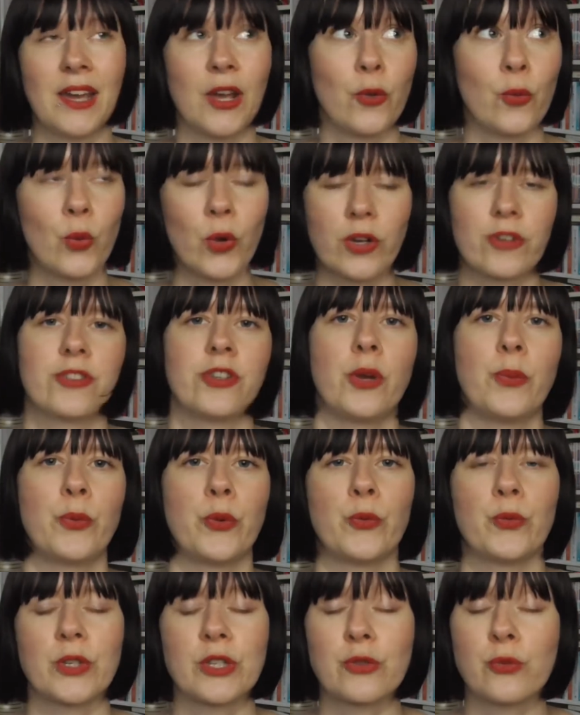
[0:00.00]
a workshop
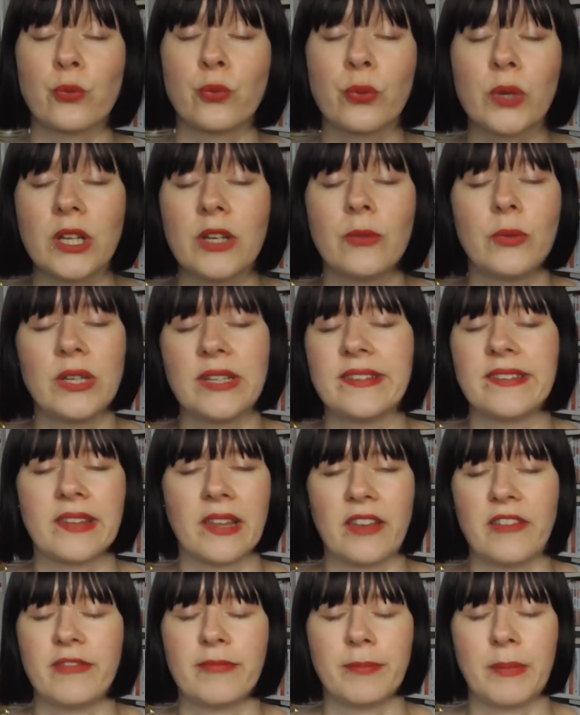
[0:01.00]
which really
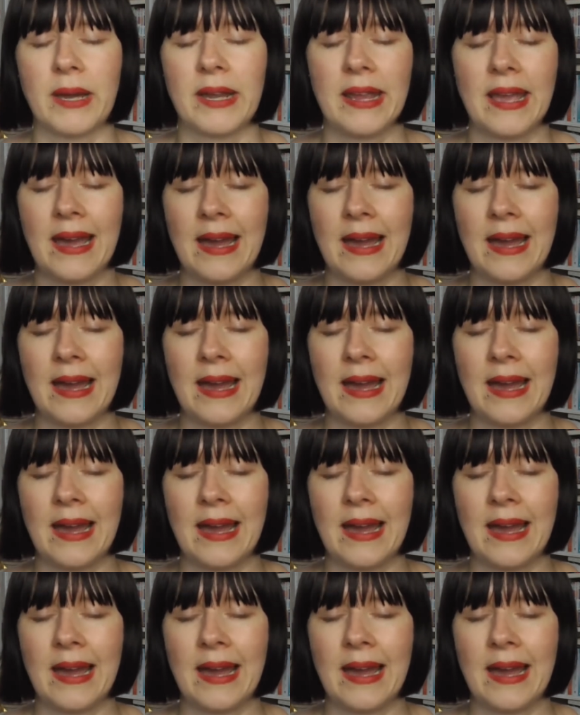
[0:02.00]
saved my